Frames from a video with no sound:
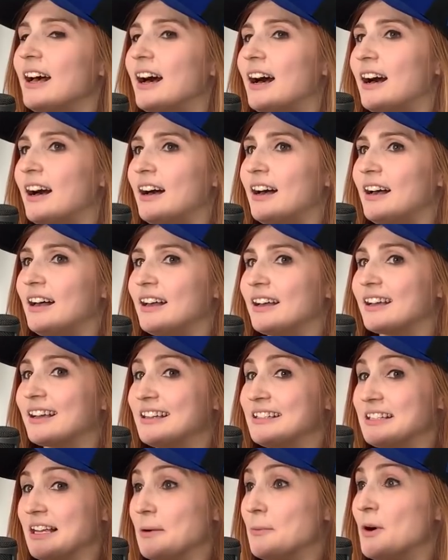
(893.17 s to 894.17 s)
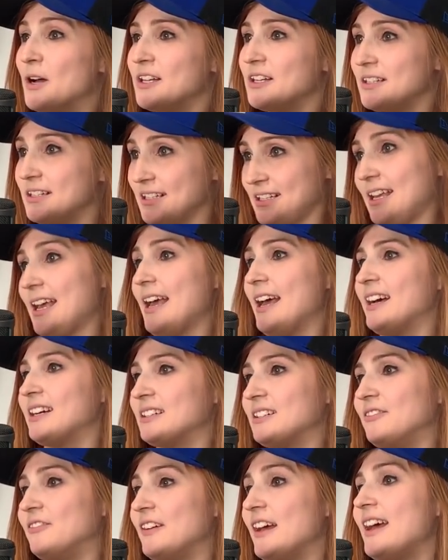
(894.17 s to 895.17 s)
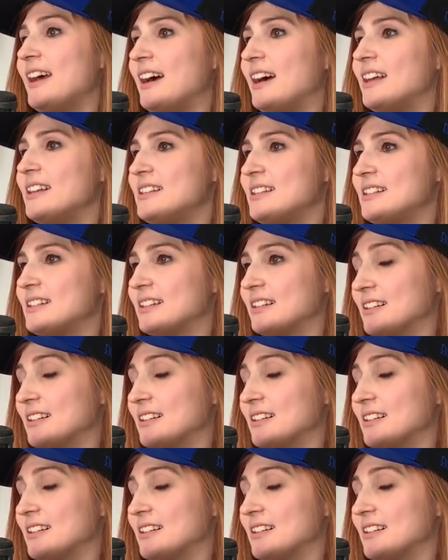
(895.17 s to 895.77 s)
uh, because I wanted to act fast.